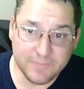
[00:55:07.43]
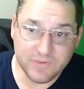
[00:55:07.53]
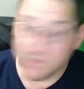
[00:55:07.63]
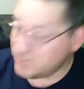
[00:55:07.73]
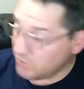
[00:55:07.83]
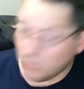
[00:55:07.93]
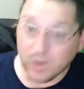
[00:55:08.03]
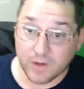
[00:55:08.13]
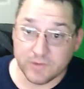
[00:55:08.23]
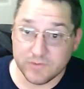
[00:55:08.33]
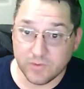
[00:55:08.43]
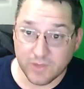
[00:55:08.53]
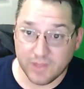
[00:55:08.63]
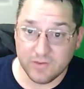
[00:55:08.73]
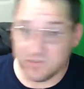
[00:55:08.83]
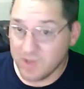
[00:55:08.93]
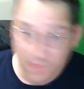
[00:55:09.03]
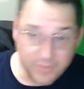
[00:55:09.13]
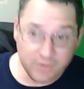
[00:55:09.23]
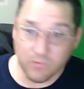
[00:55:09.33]
It still works, okay? There's
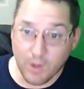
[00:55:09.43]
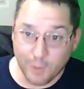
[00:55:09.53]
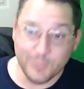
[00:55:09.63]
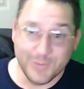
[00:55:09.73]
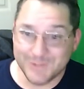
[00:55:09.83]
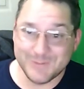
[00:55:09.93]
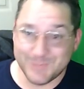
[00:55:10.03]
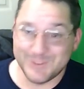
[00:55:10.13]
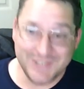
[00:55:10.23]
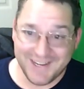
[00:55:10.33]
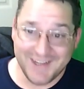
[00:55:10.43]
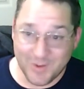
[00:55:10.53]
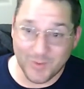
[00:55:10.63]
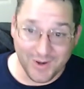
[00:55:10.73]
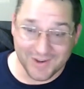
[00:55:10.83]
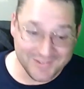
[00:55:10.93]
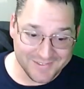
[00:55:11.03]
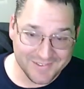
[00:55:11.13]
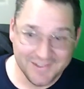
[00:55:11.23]
nothing wrong with this machine. It works.